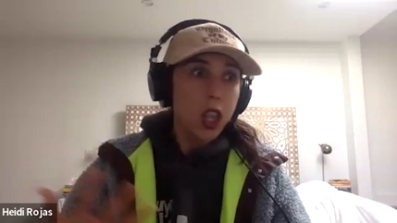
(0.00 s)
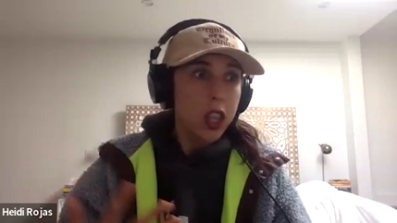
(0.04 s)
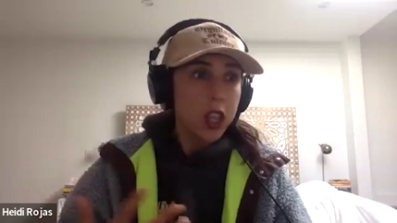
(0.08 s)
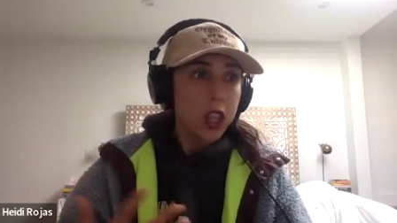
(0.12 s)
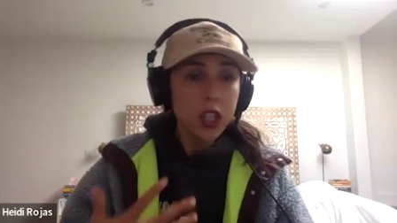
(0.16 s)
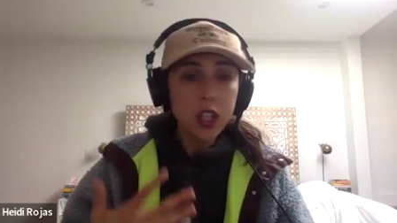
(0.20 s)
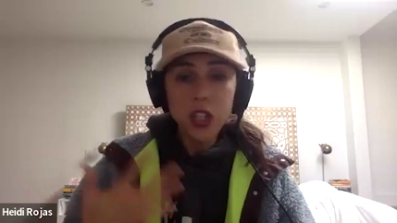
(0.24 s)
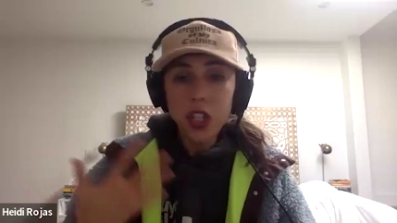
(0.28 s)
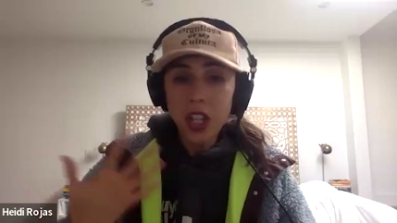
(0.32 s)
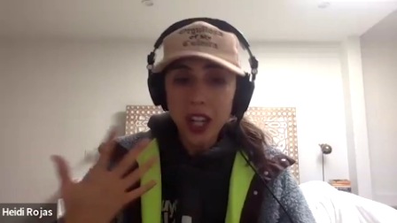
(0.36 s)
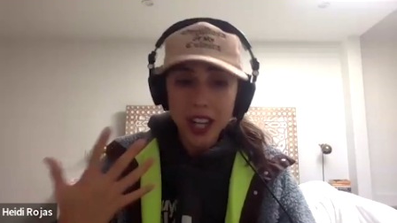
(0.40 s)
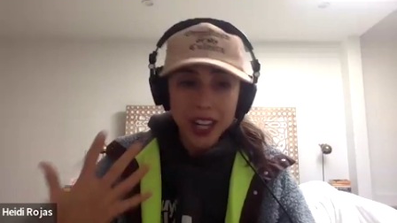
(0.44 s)

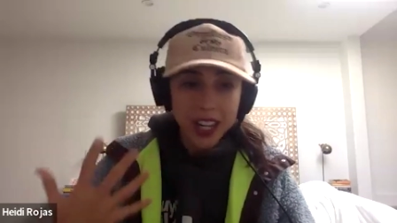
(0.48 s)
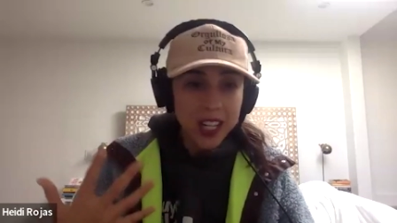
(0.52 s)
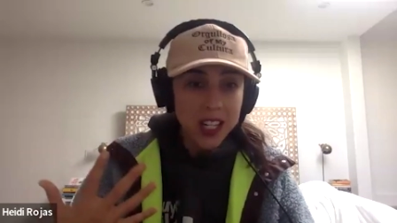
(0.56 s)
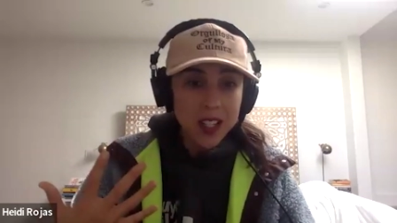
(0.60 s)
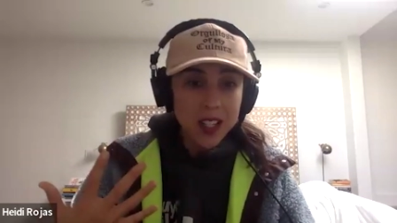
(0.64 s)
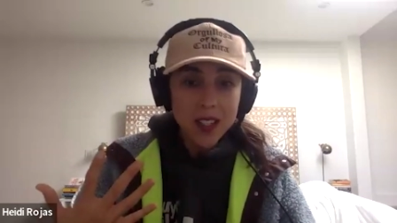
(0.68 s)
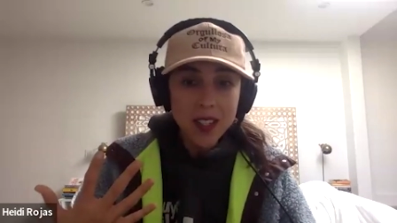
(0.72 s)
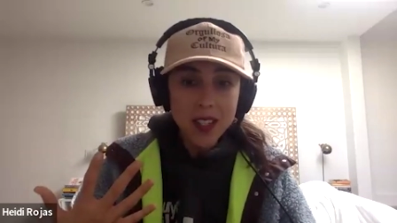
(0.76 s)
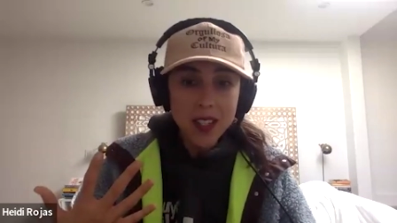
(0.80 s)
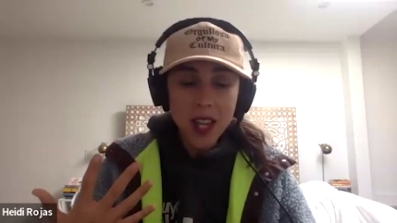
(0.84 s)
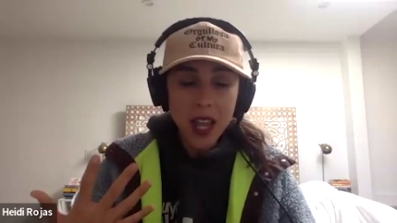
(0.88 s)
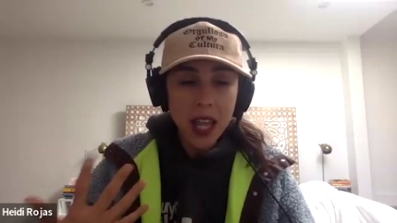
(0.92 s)
the
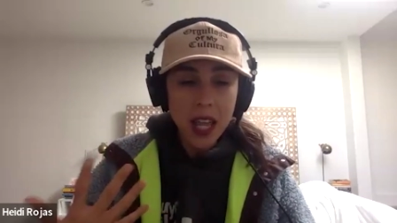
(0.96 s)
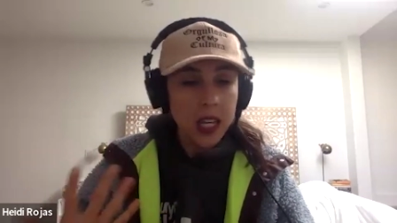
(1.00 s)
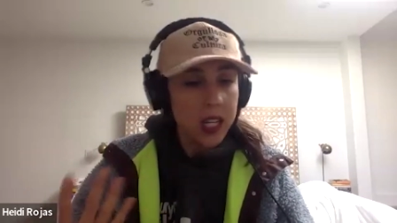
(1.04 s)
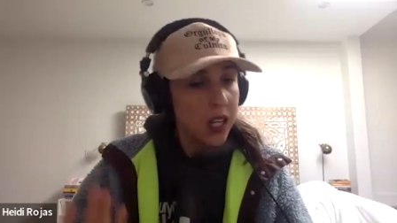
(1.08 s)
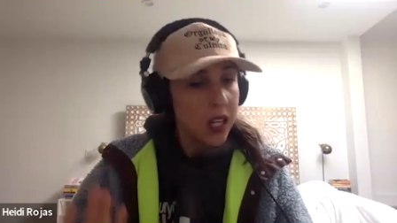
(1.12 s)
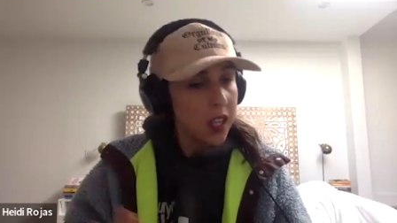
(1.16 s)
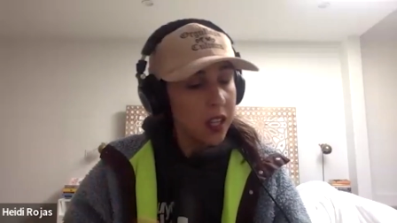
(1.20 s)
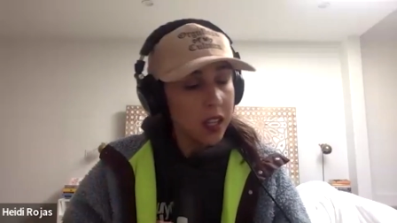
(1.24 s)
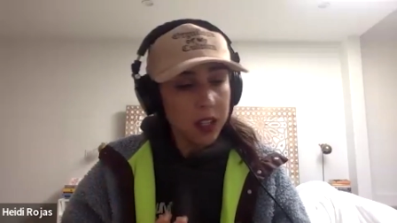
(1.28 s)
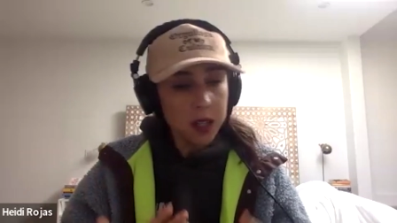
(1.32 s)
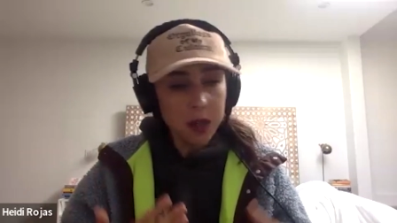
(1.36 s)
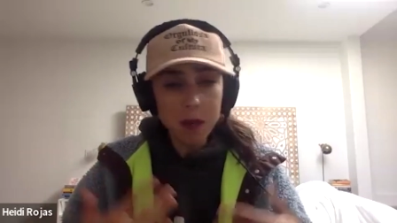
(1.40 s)
grace
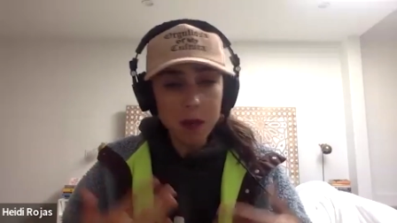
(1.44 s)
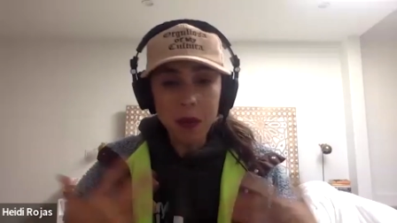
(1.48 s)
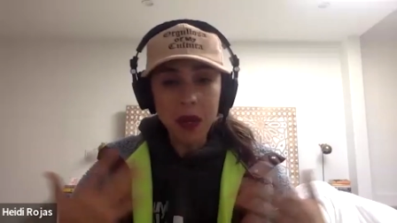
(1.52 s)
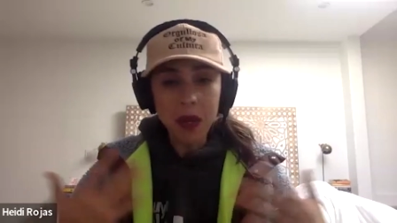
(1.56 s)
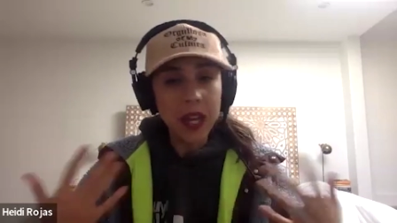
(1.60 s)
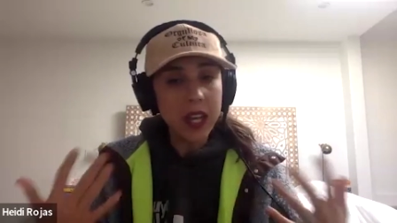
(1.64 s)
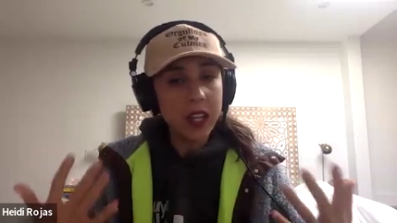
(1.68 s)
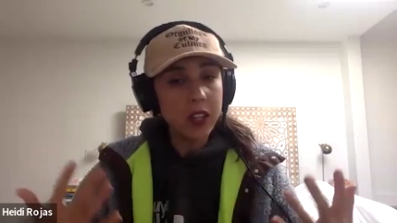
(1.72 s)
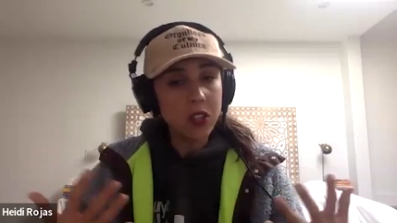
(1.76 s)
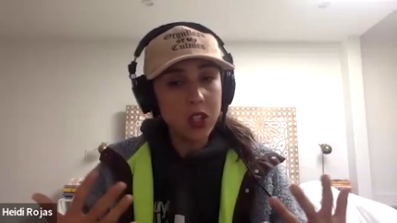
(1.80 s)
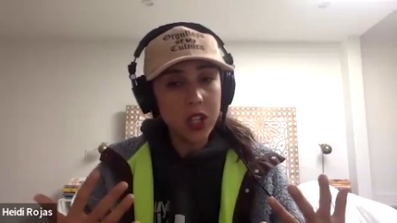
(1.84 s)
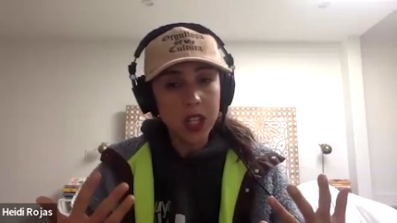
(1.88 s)
and the
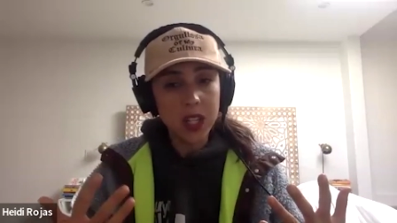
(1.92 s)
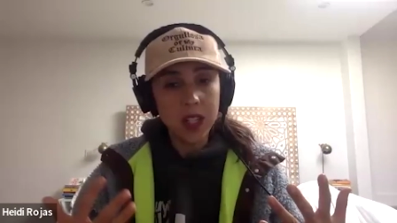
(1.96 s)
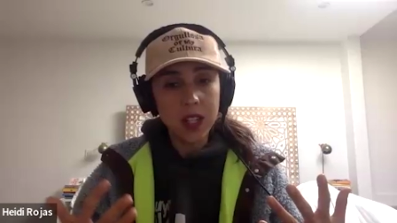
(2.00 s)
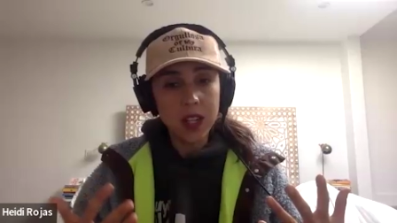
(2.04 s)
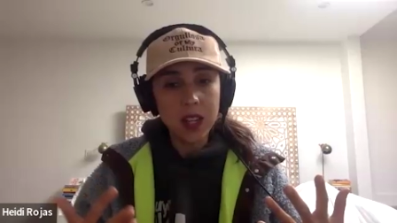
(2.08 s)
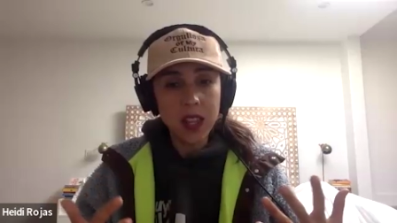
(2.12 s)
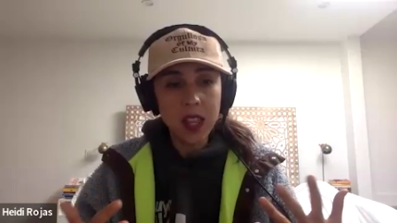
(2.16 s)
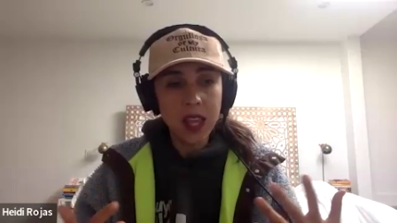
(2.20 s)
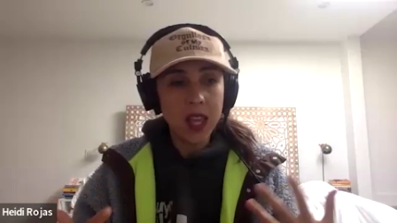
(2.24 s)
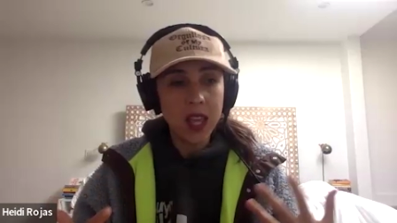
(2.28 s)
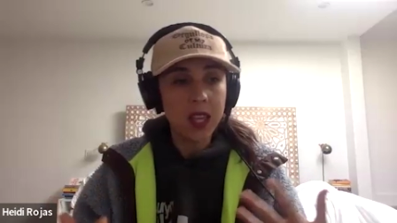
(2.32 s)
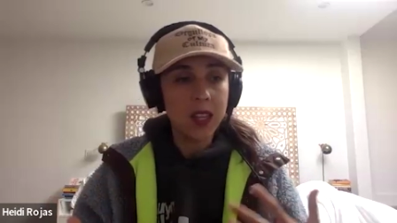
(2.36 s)

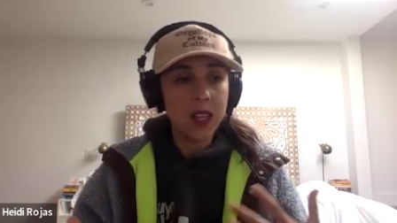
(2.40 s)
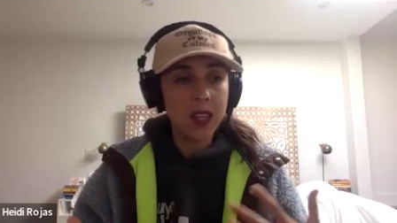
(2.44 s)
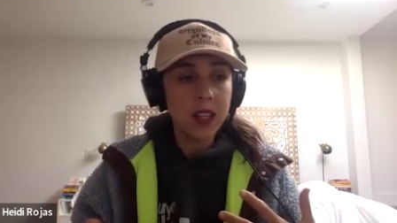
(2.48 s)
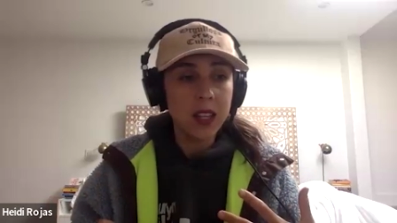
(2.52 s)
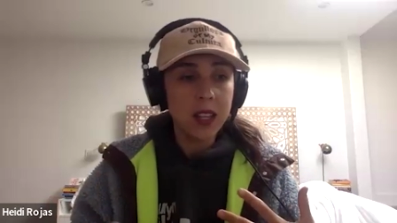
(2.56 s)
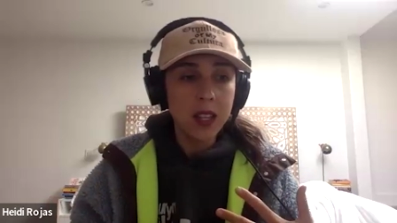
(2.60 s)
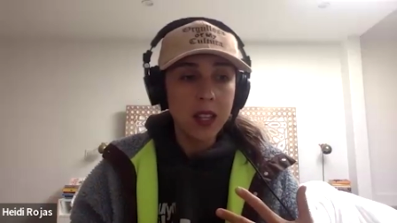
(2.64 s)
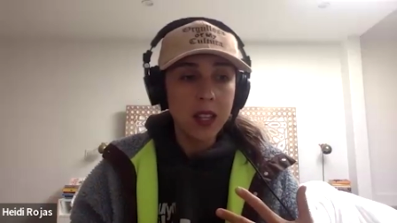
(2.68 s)
compassion that